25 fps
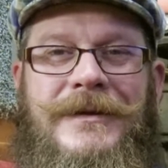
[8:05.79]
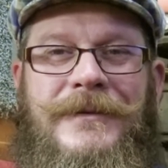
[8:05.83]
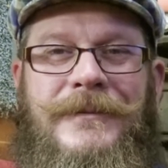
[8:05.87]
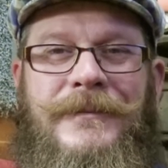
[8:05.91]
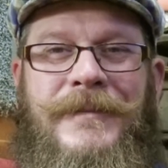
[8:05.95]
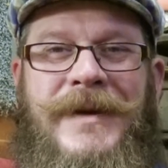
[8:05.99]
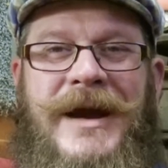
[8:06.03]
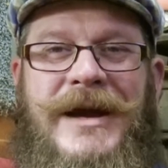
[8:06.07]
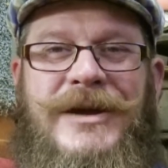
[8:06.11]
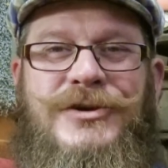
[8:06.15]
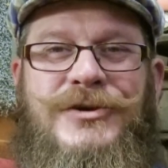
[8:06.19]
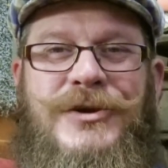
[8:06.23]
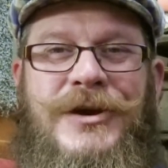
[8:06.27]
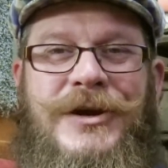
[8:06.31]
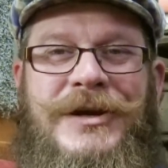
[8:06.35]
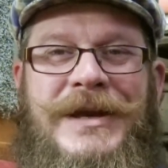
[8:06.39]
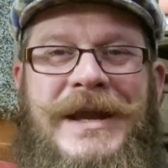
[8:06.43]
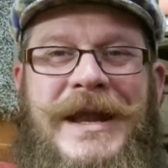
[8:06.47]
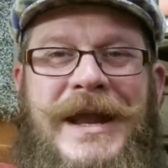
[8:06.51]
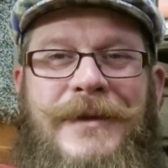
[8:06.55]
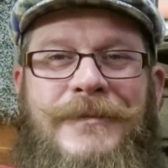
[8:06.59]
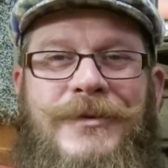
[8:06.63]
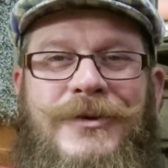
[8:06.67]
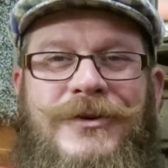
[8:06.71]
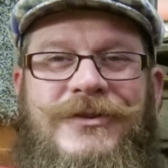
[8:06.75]
my drunk
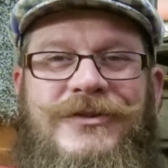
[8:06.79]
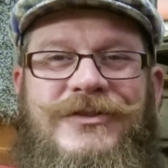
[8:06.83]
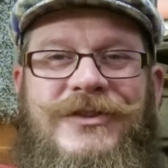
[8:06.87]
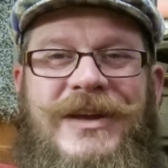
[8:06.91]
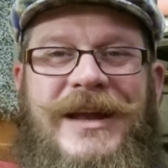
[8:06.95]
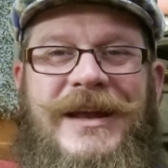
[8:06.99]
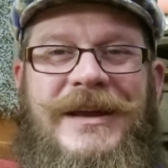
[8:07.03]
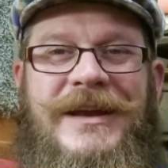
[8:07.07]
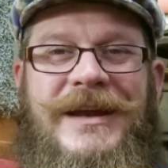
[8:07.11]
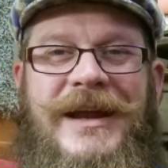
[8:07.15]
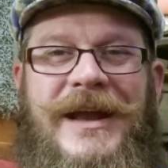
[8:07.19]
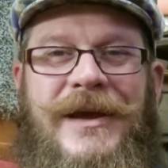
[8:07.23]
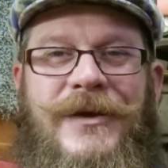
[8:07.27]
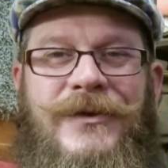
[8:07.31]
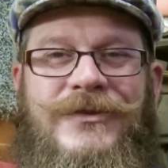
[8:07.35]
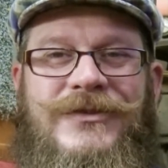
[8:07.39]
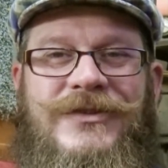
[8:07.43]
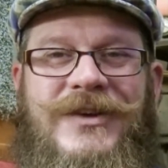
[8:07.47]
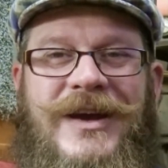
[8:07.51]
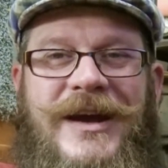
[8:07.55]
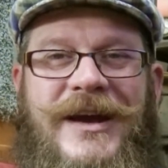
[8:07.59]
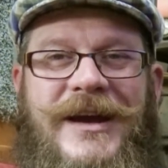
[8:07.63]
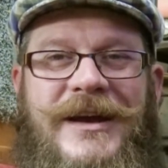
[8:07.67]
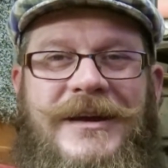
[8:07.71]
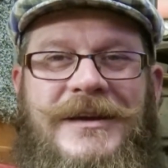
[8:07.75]
neighbor standing
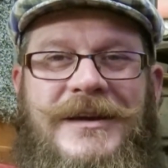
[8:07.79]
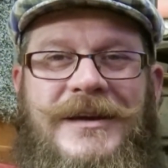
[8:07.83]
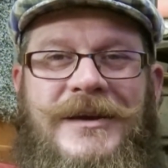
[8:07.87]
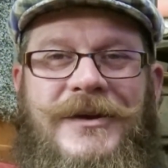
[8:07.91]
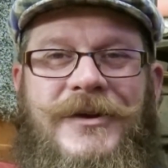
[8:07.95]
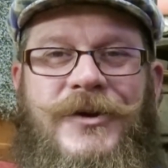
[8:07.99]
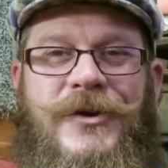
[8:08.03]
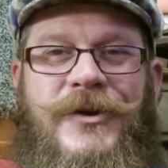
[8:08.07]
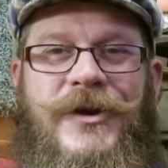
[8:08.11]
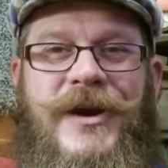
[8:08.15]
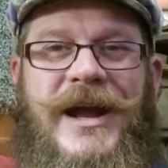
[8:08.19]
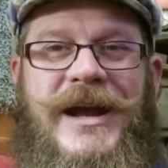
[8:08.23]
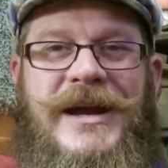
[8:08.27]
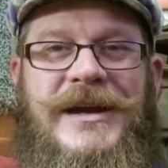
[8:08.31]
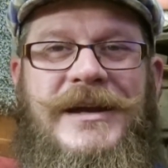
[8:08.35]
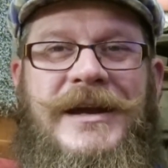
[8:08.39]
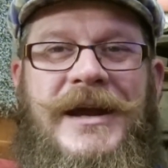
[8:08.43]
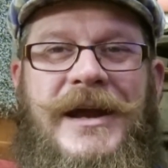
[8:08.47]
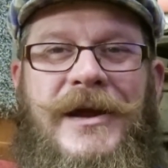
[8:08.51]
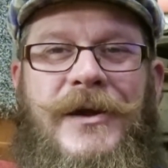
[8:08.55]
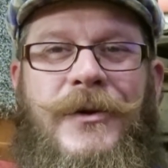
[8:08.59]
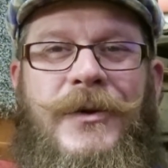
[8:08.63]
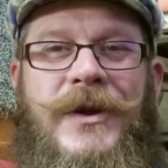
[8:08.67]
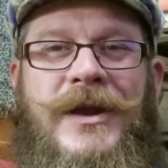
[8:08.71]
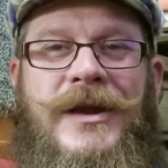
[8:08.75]
outside in her
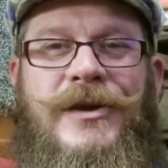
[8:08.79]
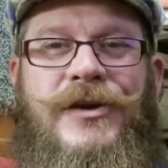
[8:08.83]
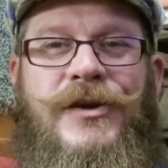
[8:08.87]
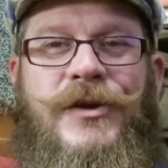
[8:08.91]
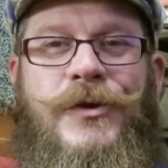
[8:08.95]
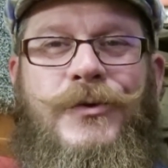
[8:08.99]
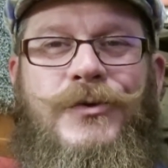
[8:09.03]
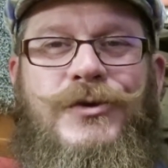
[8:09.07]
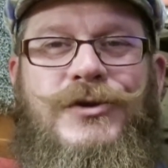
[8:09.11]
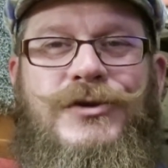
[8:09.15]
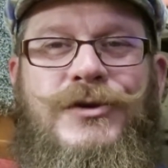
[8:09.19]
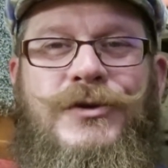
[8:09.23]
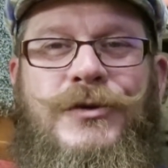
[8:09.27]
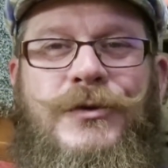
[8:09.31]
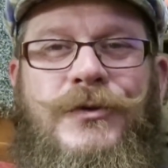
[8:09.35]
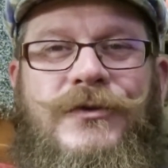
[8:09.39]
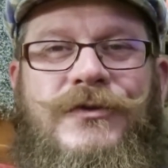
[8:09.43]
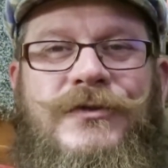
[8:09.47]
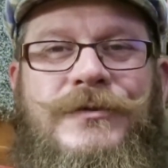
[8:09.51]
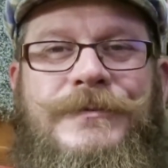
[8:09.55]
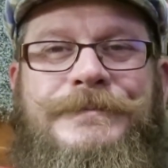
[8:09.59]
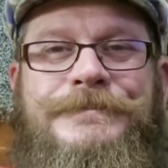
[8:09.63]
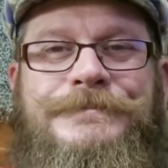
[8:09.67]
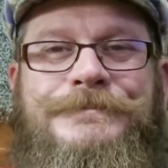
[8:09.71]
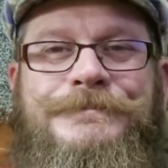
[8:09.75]
nightgown and no
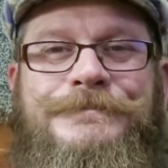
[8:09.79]
shoes.